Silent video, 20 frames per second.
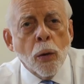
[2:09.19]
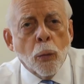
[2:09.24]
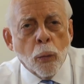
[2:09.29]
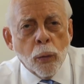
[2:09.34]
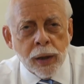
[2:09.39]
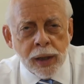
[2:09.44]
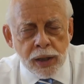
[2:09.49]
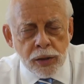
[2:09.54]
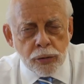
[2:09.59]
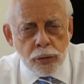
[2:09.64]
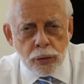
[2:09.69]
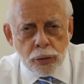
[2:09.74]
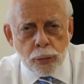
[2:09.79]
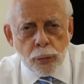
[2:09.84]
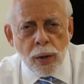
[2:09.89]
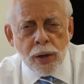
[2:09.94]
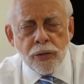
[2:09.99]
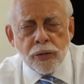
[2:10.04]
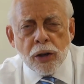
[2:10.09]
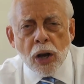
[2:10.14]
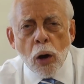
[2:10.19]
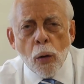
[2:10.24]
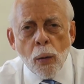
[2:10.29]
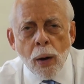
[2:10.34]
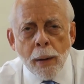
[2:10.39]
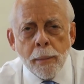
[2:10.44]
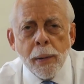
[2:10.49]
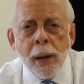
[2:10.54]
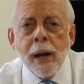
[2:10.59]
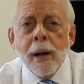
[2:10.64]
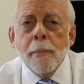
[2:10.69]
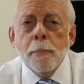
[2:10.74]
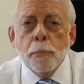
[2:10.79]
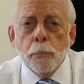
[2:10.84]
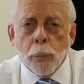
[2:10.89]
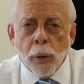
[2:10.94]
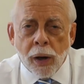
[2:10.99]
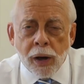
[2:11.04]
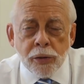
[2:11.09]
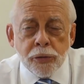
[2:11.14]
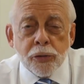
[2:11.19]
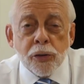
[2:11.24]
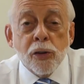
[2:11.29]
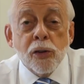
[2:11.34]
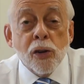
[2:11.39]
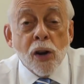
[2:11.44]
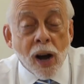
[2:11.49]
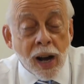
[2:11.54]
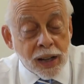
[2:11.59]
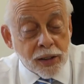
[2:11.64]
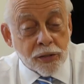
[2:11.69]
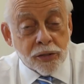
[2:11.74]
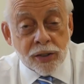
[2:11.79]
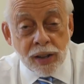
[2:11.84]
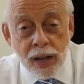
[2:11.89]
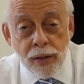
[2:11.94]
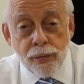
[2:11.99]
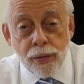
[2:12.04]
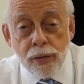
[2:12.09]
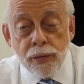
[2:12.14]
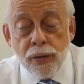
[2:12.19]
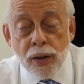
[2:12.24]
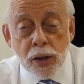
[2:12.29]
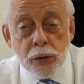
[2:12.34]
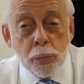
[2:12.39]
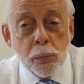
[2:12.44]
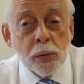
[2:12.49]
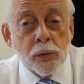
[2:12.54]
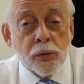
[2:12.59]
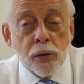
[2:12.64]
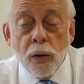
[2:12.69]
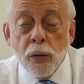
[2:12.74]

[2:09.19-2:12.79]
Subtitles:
When interest rates go up, bonds are not safe investments.